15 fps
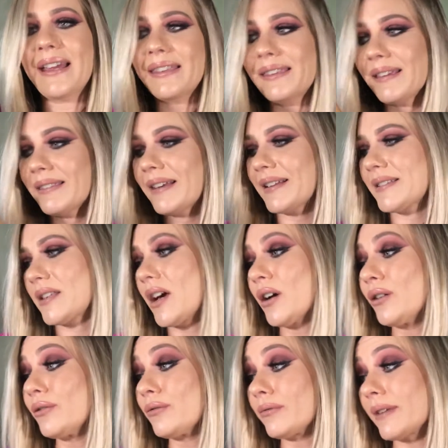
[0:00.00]
I think that's
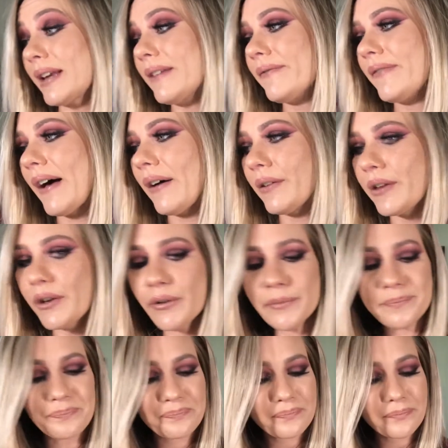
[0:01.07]
a great value.